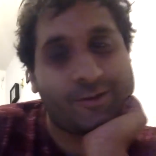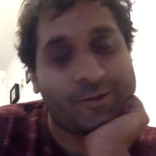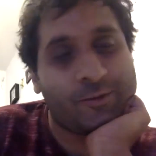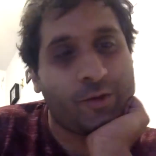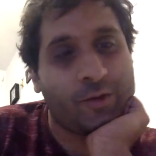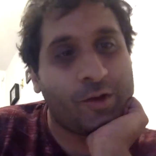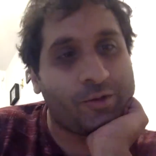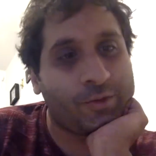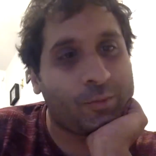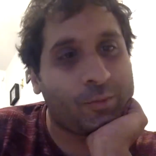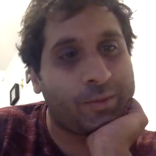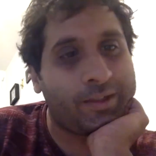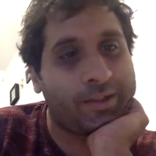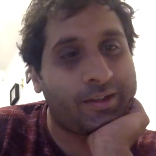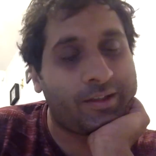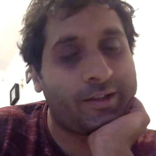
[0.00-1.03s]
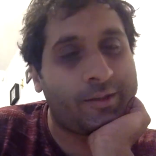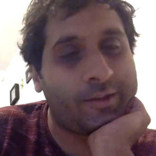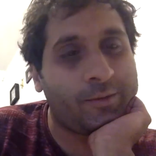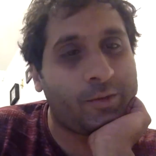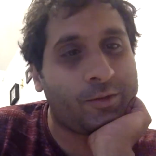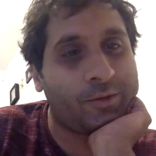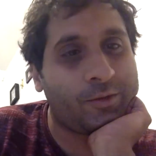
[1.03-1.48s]
also written and
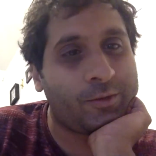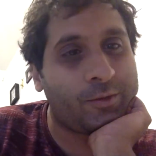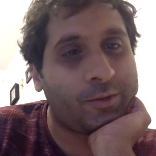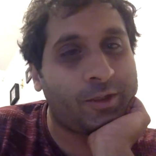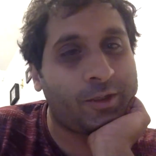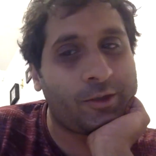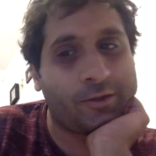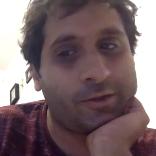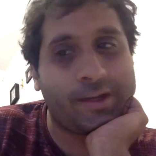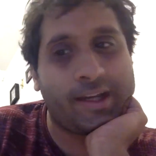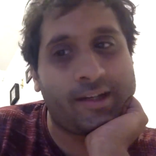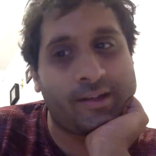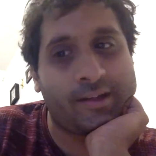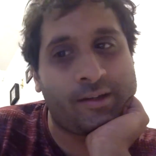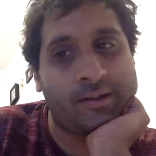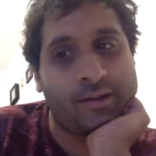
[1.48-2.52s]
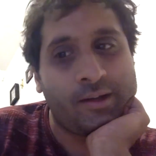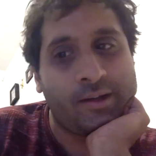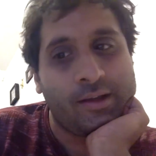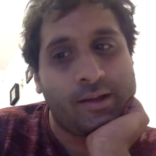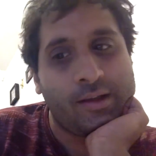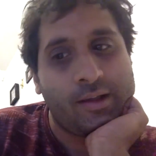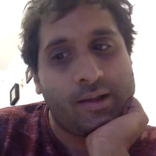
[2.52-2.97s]
you've also curated, and
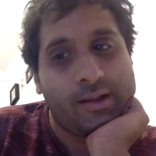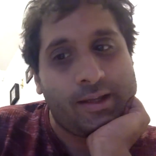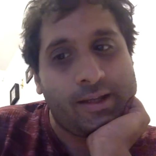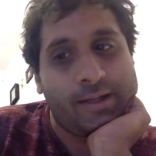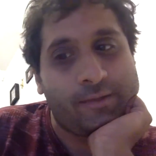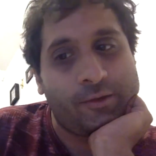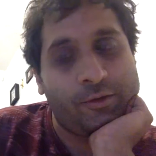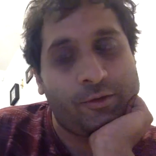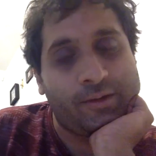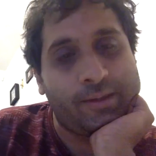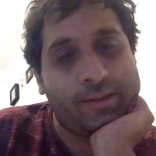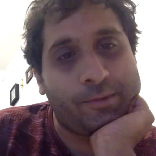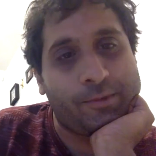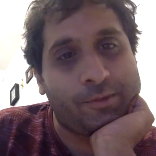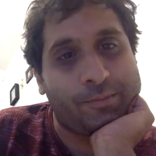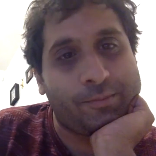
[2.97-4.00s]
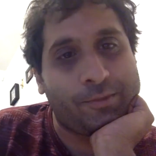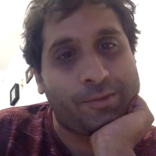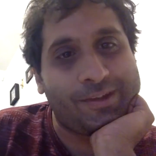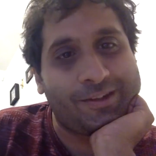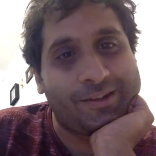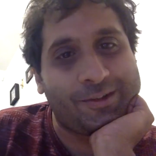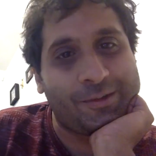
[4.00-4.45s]
even Sudeep is a
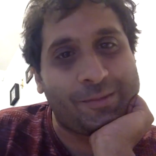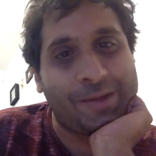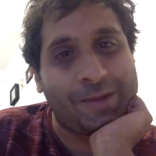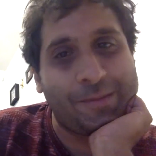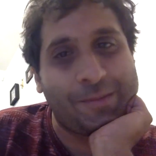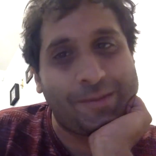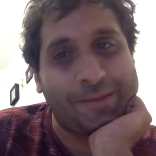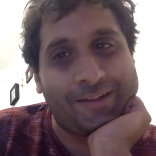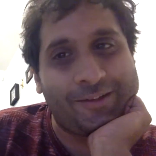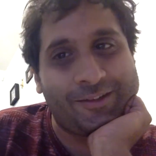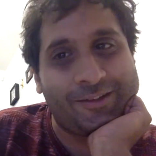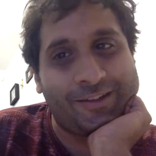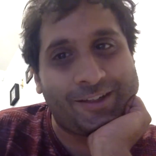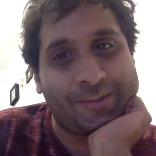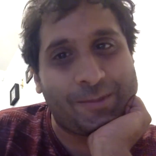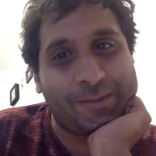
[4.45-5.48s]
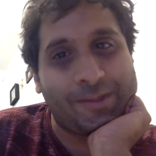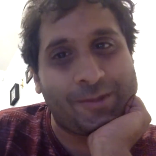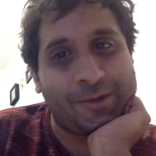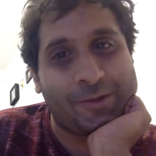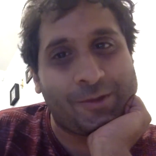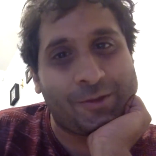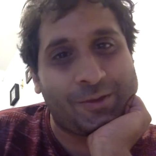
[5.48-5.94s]
poet. So it might be an interesting space
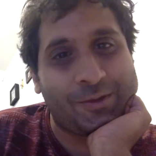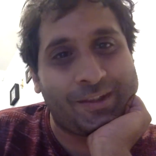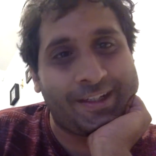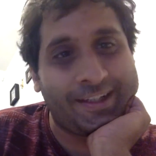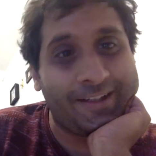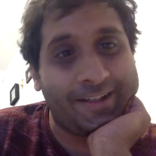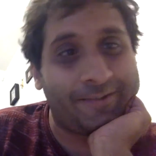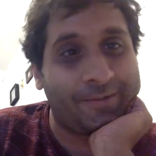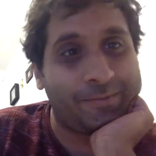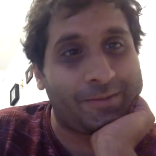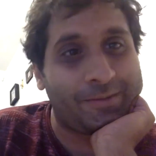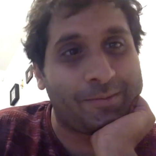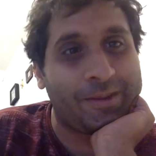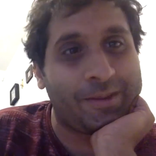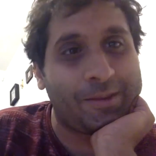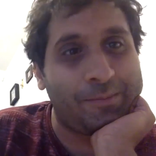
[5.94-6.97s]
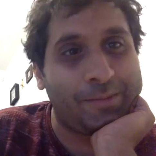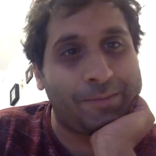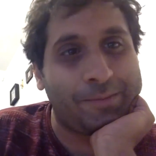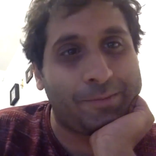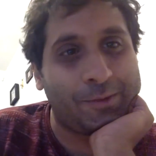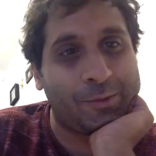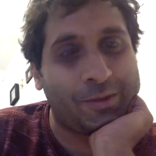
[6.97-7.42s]
also to hear from some other
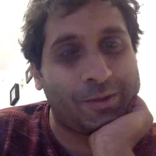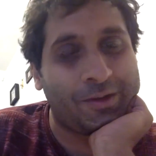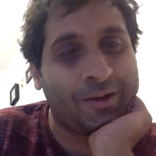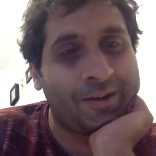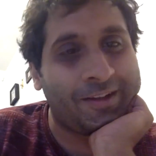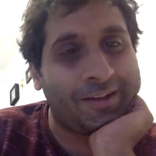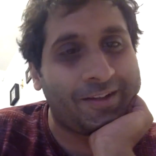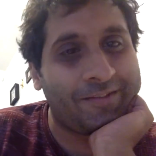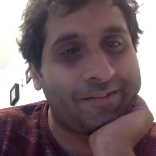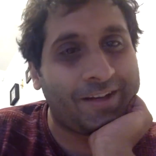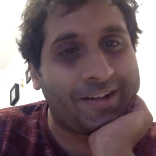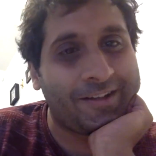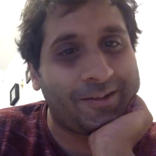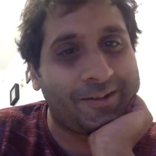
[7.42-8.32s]
people who are not the invited